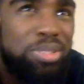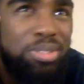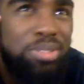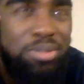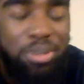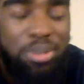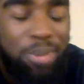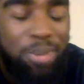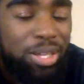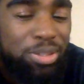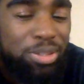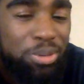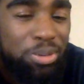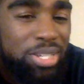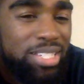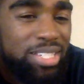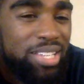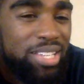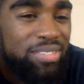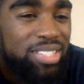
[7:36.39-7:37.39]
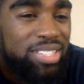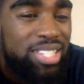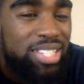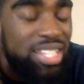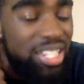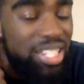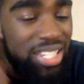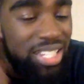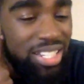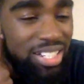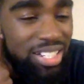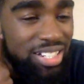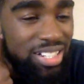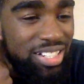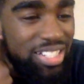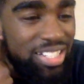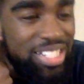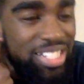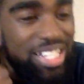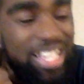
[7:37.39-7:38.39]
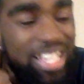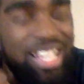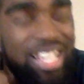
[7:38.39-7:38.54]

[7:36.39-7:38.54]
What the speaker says: it with my 2017 ears